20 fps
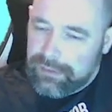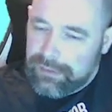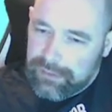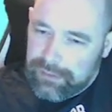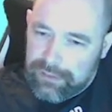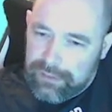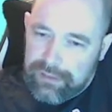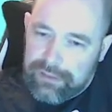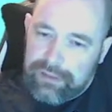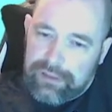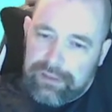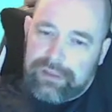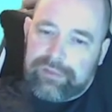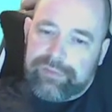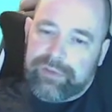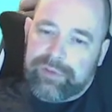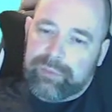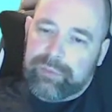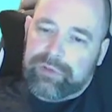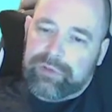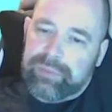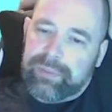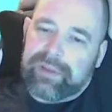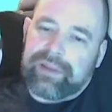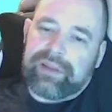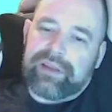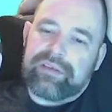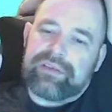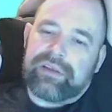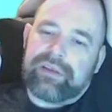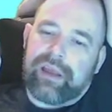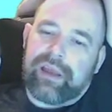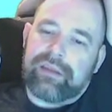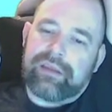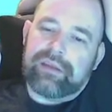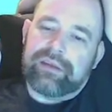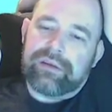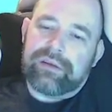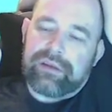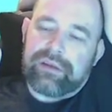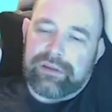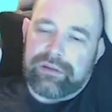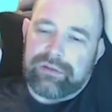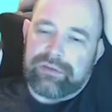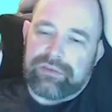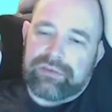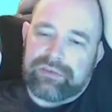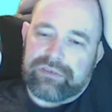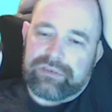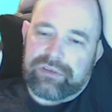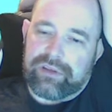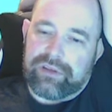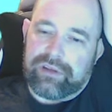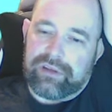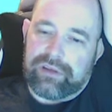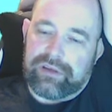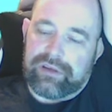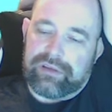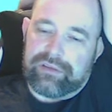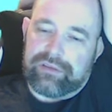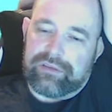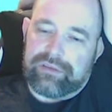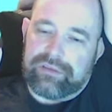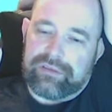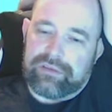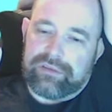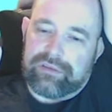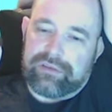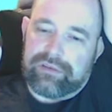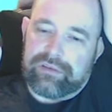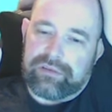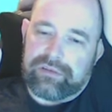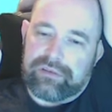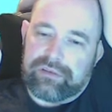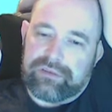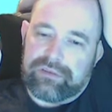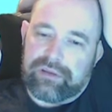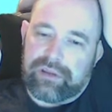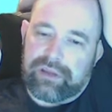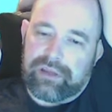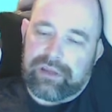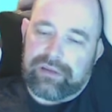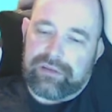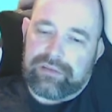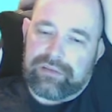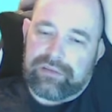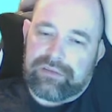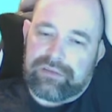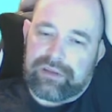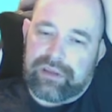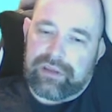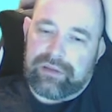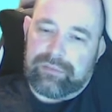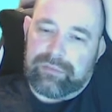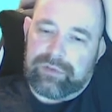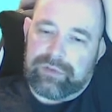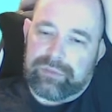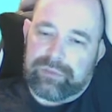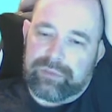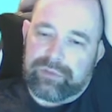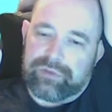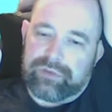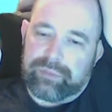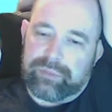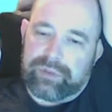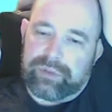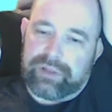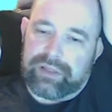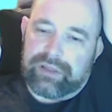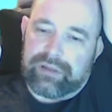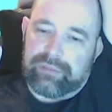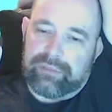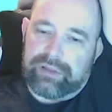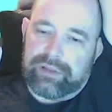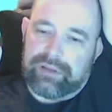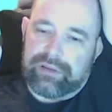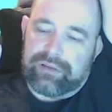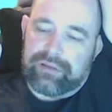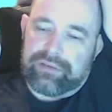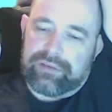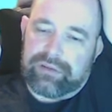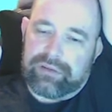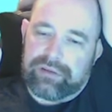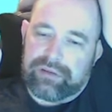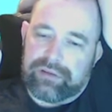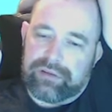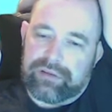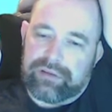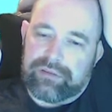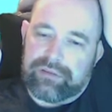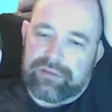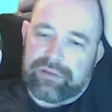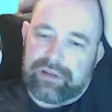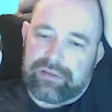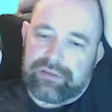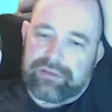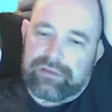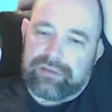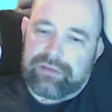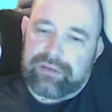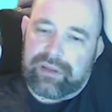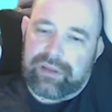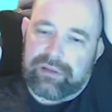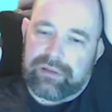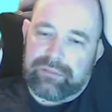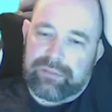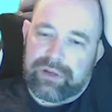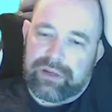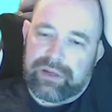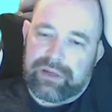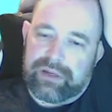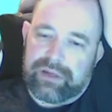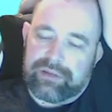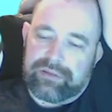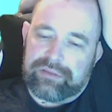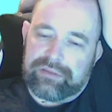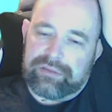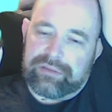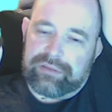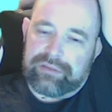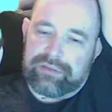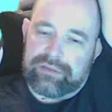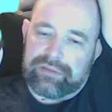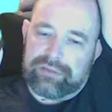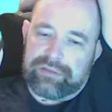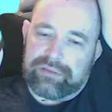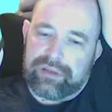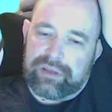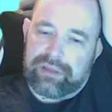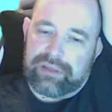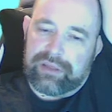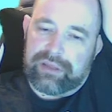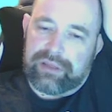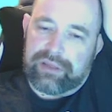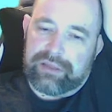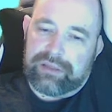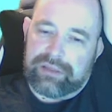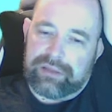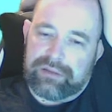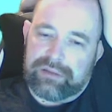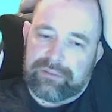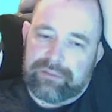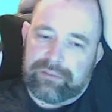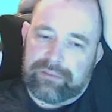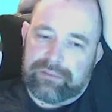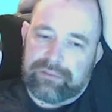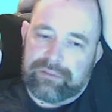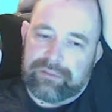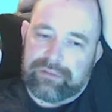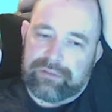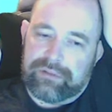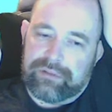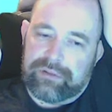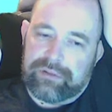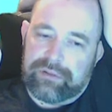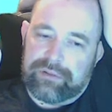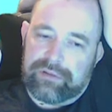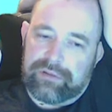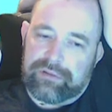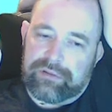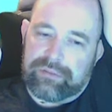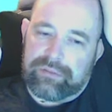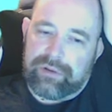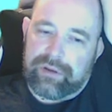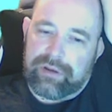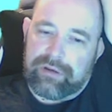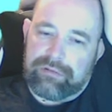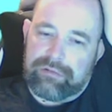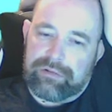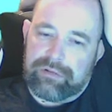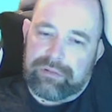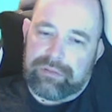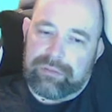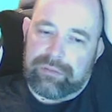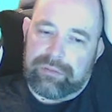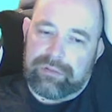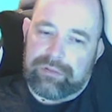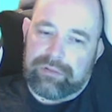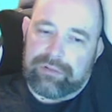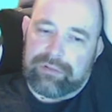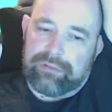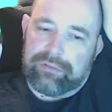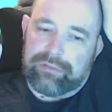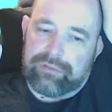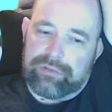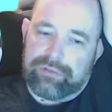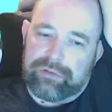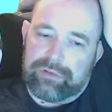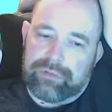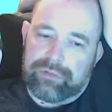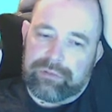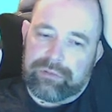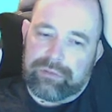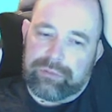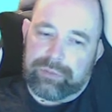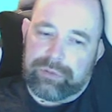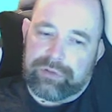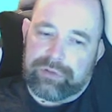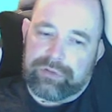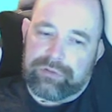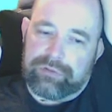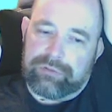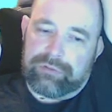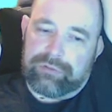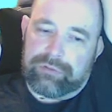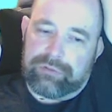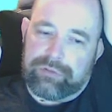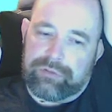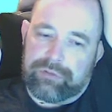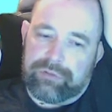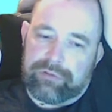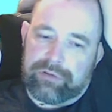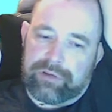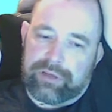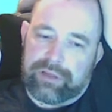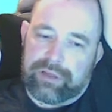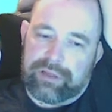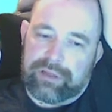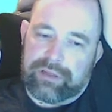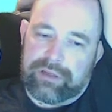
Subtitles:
if you multiply these together, you can use surds to say it's the same as multiplying them in the surds. That's the same as saying square root of 2 plus root 3